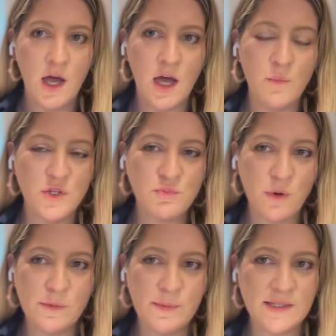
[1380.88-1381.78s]
which
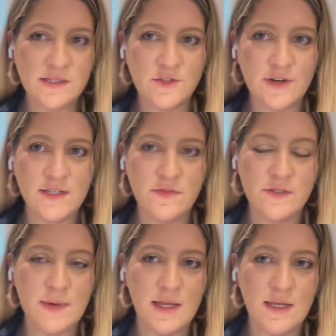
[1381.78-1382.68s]
probably isn't attractive as
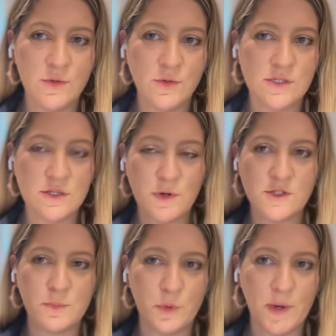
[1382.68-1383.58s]
many horses as
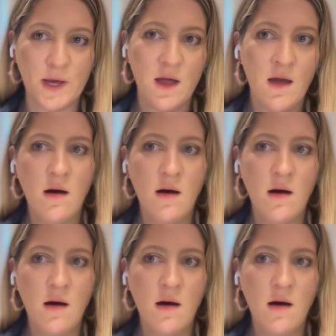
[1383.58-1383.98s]
possible, but